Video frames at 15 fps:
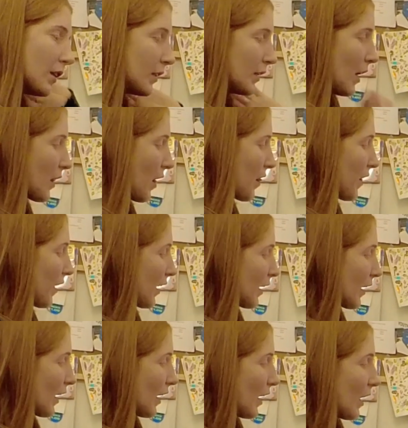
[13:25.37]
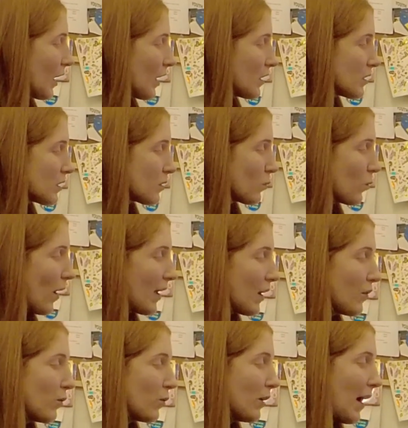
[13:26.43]
The other thing is where
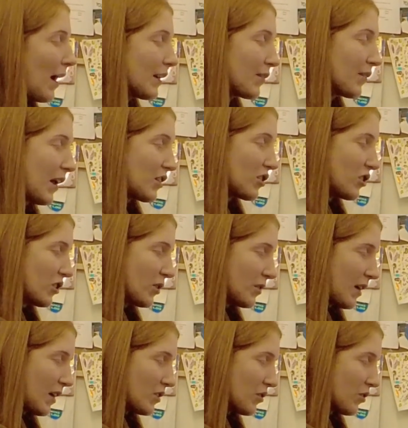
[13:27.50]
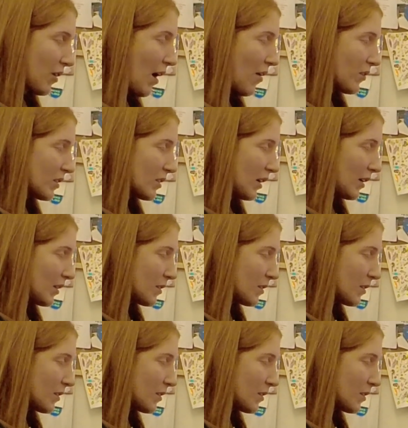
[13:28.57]
you're landing in relation to your centre of gravity.